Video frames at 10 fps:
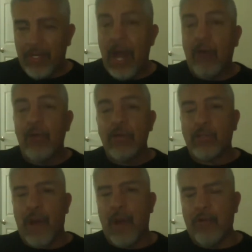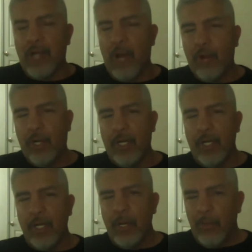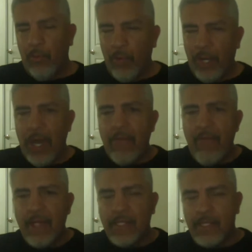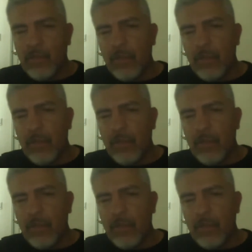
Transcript: Now there's power. Now we're gonna advance.